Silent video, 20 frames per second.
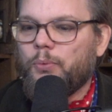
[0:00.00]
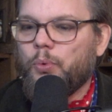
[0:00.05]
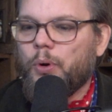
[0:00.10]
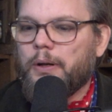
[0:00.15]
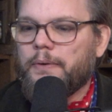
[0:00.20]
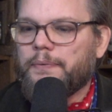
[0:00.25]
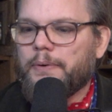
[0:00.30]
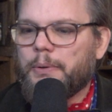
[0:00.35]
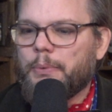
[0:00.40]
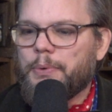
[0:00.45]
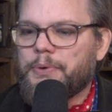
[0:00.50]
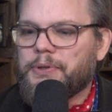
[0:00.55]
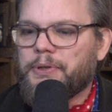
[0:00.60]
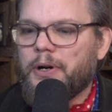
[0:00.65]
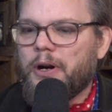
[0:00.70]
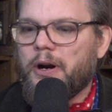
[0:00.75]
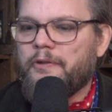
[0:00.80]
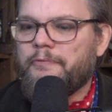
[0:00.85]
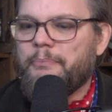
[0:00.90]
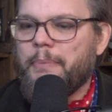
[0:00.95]
Woodford
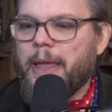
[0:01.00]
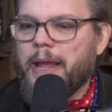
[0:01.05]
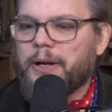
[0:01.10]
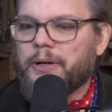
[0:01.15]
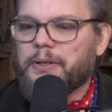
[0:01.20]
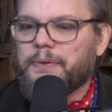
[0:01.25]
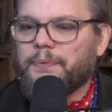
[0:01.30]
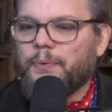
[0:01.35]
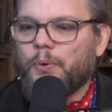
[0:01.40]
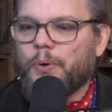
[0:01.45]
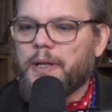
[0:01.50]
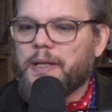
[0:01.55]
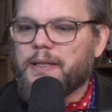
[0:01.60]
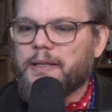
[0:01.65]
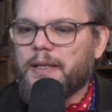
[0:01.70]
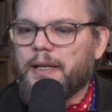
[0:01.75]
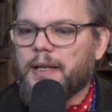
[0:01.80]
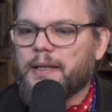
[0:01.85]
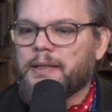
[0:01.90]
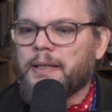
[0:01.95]
Reserve, Makers
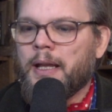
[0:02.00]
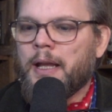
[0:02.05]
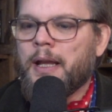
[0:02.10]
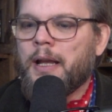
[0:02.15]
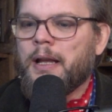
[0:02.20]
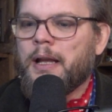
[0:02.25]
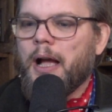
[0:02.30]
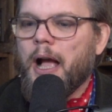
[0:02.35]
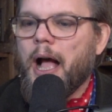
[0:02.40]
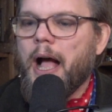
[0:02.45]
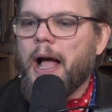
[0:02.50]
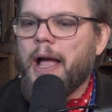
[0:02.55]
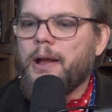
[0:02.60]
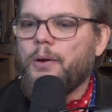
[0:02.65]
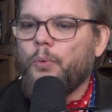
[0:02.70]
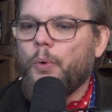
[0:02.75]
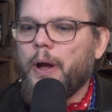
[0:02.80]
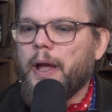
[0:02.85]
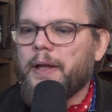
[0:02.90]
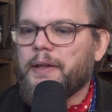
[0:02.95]
46, High
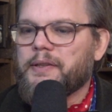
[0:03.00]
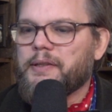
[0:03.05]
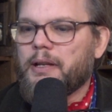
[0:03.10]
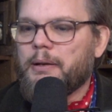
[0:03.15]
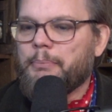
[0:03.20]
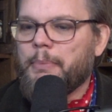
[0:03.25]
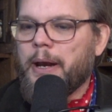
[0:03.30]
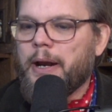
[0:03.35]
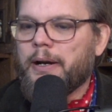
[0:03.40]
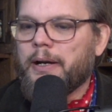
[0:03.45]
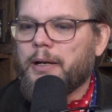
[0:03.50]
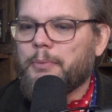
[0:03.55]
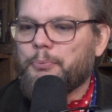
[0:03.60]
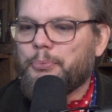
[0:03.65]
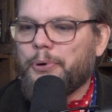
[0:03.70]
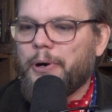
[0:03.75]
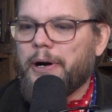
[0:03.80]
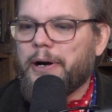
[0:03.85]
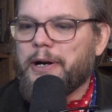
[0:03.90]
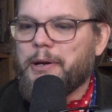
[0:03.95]
West, American
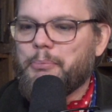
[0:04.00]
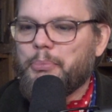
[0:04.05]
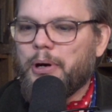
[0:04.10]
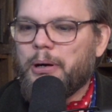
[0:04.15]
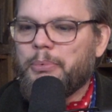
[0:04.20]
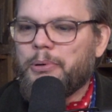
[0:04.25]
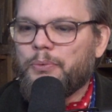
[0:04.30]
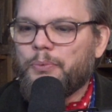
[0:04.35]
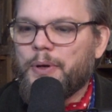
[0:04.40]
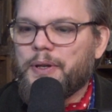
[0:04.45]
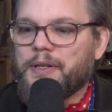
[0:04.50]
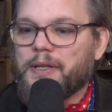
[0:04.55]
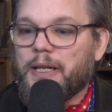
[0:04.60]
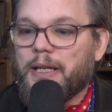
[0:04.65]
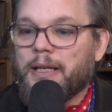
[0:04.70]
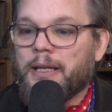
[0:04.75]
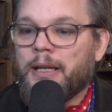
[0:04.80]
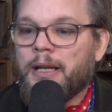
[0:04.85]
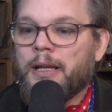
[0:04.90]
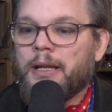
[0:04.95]
Prairie Bourbon
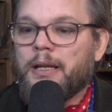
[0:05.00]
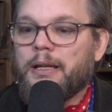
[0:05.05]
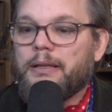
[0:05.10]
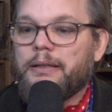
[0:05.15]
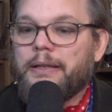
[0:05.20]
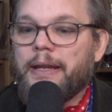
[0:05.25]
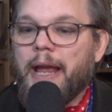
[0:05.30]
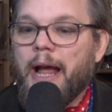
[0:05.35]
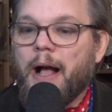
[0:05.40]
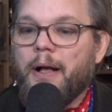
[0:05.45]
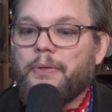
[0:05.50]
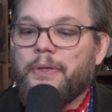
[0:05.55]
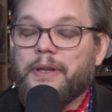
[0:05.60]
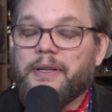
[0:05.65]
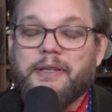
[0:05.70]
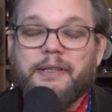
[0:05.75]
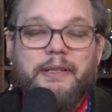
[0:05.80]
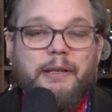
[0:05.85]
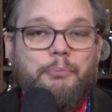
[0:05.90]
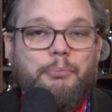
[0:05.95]
Whiskey. Now,
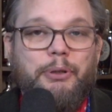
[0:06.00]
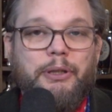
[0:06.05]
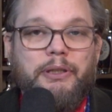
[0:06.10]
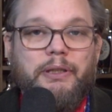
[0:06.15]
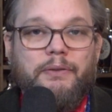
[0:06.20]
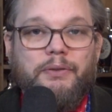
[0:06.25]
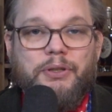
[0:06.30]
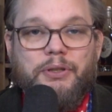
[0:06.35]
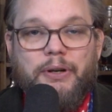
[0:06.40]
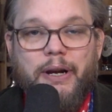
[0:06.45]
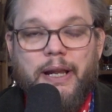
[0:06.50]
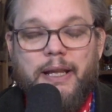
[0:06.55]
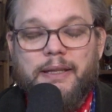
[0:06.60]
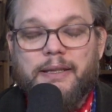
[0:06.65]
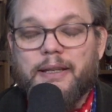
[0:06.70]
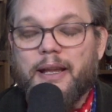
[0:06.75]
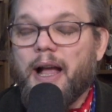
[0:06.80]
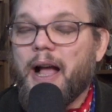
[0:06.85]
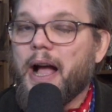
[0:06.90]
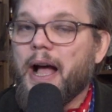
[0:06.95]
this is a blend of
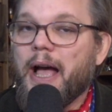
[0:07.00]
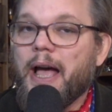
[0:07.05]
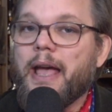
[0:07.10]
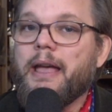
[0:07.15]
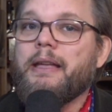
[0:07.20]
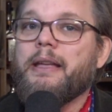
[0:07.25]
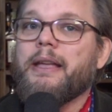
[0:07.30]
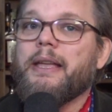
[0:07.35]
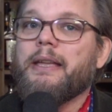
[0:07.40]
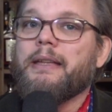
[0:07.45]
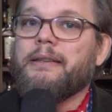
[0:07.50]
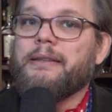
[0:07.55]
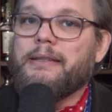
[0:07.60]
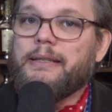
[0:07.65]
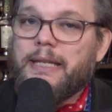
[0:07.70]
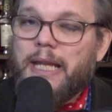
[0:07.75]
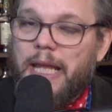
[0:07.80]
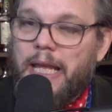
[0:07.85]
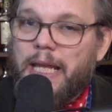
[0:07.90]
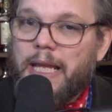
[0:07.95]
straights. I
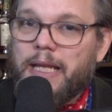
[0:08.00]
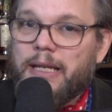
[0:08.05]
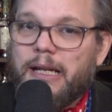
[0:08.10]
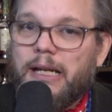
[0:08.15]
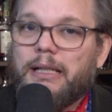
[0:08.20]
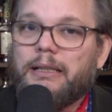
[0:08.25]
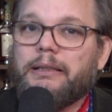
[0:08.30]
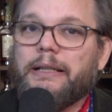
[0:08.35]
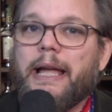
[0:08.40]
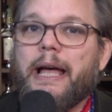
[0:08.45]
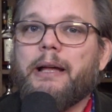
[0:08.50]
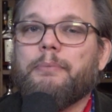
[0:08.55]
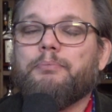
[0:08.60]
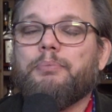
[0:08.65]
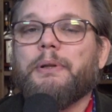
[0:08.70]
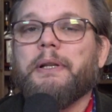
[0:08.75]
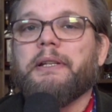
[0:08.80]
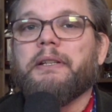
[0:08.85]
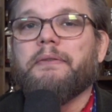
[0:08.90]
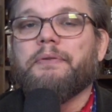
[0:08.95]
indeed allowed
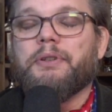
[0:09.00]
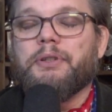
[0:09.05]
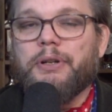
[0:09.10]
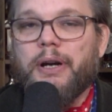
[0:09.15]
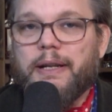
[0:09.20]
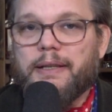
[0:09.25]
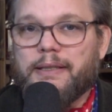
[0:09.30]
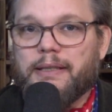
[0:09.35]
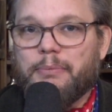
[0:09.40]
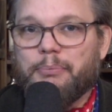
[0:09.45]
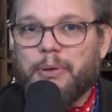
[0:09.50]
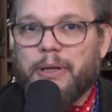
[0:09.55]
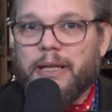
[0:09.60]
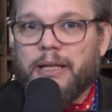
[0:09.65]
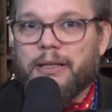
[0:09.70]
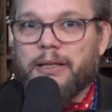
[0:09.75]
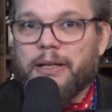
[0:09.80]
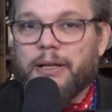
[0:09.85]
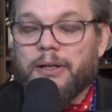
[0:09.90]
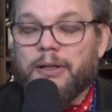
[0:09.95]
blend of straights to be
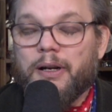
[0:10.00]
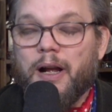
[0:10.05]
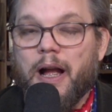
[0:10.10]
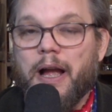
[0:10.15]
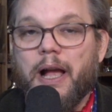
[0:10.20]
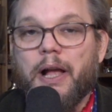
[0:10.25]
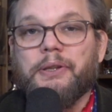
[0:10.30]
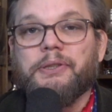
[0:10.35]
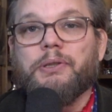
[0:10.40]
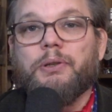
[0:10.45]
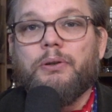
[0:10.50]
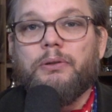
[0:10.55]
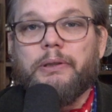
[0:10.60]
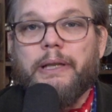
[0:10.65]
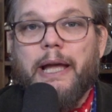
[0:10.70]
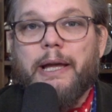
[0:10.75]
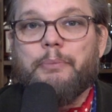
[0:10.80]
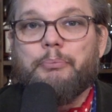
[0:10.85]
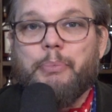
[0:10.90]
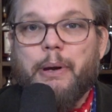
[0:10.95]
in here. I also
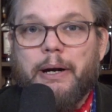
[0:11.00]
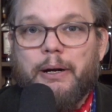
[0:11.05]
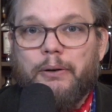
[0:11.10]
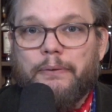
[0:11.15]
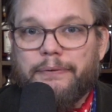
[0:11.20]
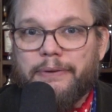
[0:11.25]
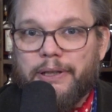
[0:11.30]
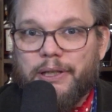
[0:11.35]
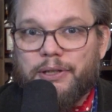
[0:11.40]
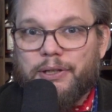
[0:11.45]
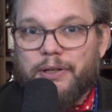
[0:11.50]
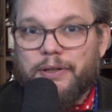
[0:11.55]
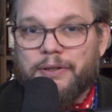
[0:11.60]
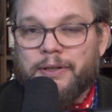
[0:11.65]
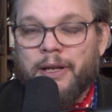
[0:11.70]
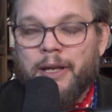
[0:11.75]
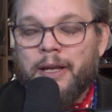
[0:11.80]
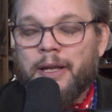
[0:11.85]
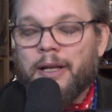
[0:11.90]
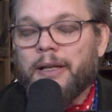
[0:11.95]
allowed barrel finishes.
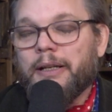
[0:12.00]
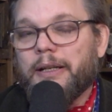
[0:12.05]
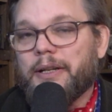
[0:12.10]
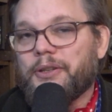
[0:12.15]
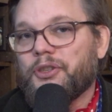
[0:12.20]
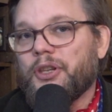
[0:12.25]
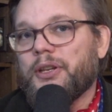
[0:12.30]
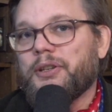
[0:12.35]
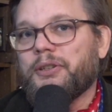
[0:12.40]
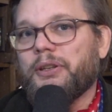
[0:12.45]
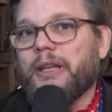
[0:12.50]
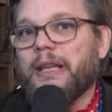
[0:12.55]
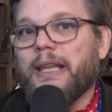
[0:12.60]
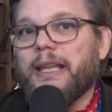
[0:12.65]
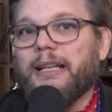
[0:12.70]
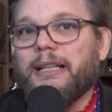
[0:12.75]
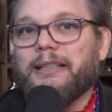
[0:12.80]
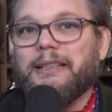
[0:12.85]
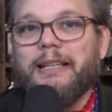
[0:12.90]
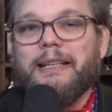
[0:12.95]
Essentially,
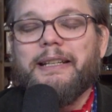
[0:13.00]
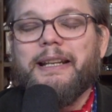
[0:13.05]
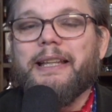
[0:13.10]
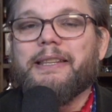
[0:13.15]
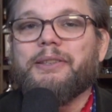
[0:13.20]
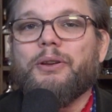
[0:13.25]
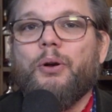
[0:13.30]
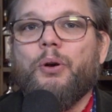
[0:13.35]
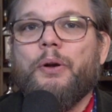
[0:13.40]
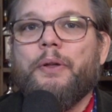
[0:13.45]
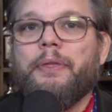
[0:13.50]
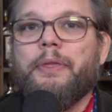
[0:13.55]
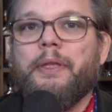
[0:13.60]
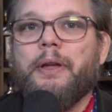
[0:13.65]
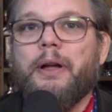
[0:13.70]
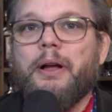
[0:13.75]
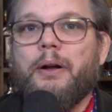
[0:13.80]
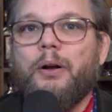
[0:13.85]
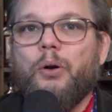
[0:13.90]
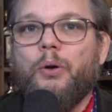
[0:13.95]
anything that's on
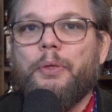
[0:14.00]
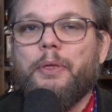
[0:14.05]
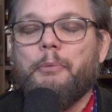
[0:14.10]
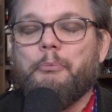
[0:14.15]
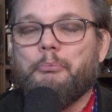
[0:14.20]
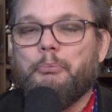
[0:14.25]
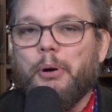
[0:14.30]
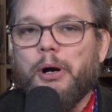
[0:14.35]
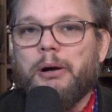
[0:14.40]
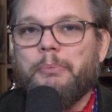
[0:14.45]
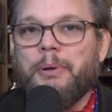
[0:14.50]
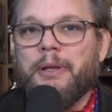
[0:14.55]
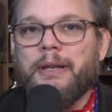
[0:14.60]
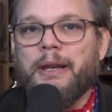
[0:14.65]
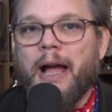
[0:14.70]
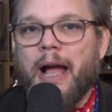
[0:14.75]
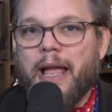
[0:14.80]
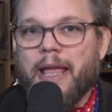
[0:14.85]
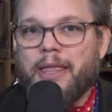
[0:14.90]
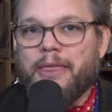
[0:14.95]
the
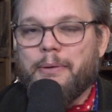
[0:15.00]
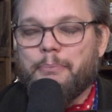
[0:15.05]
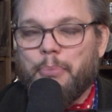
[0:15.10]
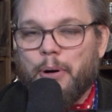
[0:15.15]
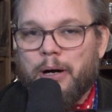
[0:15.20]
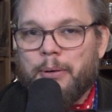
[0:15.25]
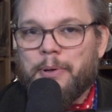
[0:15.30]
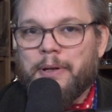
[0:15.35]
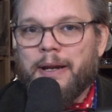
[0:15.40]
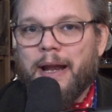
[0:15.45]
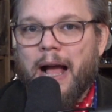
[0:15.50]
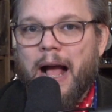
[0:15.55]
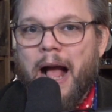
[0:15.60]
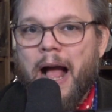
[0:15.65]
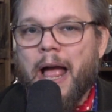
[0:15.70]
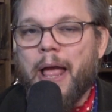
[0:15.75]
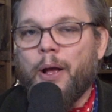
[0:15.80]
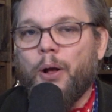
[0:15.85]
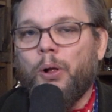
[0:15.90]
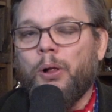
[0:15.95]
bourbon in the bourbon
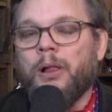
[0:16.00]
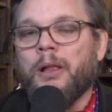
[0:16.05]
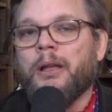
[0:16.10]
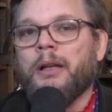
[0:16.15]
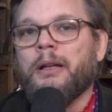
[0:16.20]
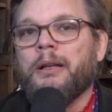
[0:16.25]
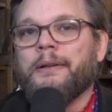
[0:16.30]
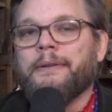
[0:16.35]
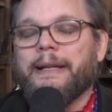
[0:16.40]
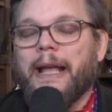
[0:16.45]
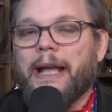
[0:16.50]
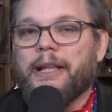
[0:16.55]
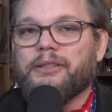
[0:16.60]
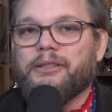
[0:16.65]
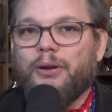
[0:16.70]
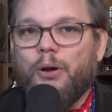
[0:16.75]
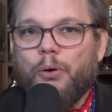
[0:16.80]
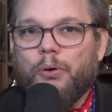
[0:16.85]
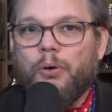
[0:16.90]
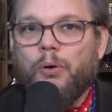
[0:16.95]
aisle at
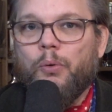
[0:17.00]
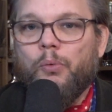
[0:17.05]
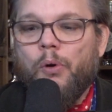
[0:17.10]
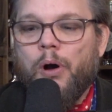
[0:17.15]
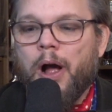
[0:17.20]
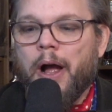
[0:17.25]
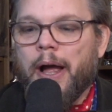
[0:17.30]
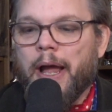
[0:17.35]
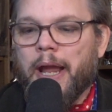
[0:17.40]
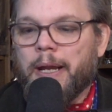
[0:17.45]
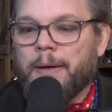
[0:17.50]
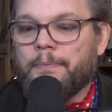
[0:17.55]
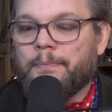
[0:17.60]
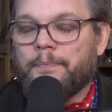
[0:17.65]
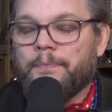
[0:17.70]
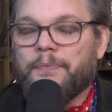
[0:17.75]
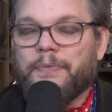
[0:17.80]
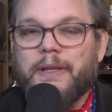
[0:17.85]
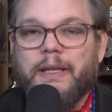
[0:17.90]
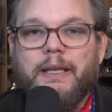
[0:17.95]
Total Wine
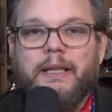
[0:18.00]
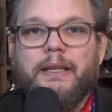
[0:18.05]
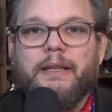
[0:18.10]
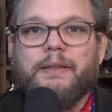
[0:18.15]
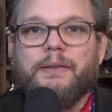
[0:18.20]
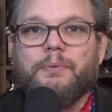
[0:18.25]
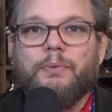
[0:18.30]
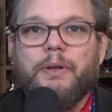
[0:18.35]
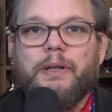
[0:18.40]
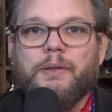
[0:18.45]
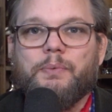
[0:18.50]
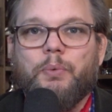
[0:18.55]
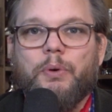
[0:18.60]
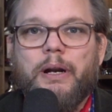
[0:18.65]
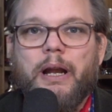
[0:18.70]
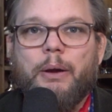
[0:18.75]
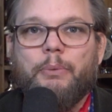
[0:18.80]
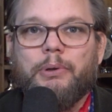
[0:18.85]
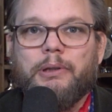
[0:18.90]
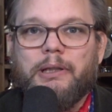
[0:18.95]
is what
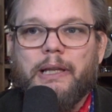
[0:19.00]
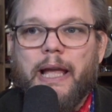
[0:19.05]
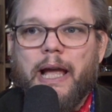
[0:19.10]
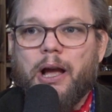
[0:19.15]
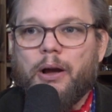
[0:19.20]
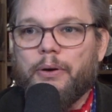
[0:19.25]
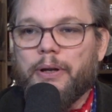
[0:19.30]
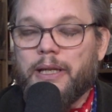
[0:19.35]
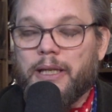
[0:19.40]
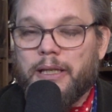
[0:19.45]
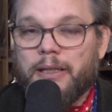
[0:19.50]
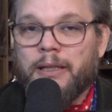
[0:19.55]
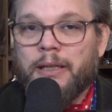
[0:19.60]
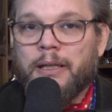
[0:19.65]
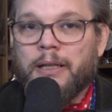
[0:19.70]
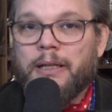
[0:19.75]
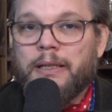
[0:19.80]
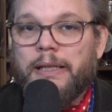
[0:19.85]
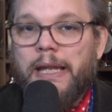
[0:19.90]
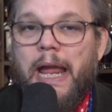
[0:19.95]
I would allow in.
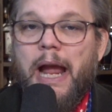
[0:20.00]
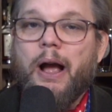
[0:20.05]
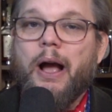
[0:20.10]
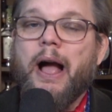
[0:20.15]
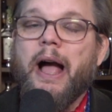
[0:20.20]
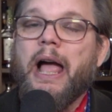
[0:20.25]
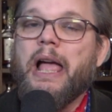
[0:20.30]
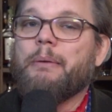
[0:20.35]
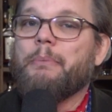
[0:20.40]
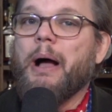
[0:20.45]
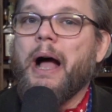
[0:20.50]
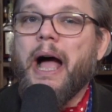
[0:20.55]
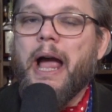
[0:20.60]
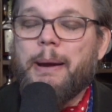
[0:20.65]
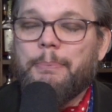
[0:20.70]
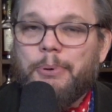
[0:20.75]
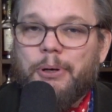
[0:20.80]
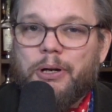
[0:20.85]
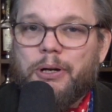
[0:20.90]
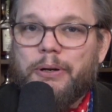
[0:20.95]
Now, I am
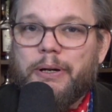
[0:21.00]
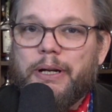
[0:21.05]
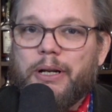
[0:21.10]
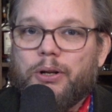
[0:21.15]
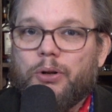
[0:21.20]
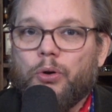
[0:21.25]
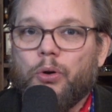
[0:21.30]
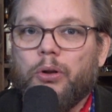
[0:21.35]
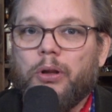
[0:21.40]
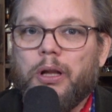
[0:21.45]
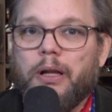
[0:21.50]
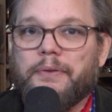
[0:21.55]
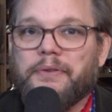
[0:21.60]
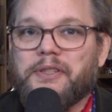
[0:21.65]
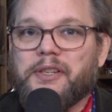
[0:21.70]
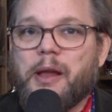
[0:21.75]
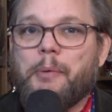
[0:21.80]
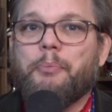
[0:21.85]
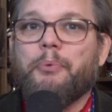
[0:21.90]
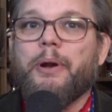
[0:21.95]
hypercritical of
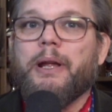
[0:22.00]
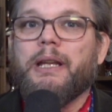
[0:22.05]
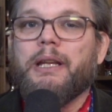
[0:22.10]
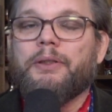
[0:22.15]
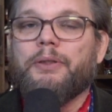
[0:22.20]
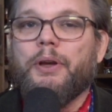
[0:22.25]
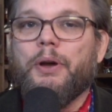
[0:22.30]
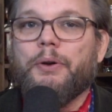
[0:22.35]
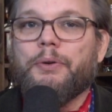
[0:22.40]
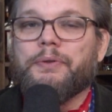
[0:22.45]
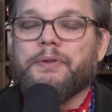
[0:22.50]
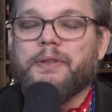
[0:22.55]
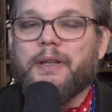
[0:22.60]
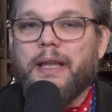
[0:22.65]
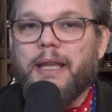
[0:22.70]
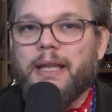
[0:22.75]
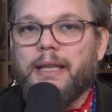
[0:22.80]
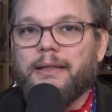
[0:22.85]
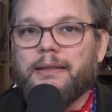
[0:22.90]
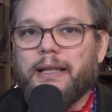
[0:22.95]
separating those
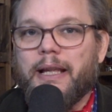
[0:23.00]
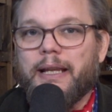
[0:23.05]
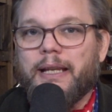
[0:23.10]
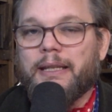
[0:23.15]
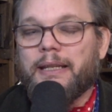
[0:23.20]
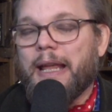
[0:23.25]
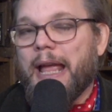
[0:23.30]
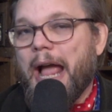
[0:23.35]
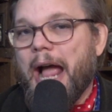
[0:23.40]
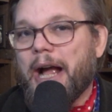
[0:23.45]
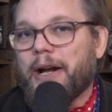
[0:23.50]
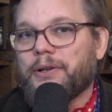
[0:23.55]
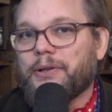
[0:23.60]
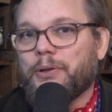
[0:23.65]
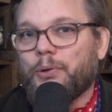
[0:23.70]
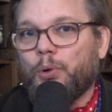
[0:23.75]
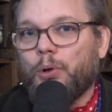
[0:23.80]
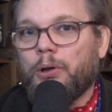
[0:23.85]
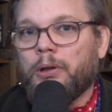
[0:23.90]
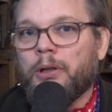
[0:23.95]
in like an
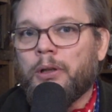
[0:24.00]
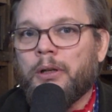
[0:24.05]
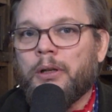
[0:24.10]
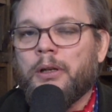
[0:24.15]
actual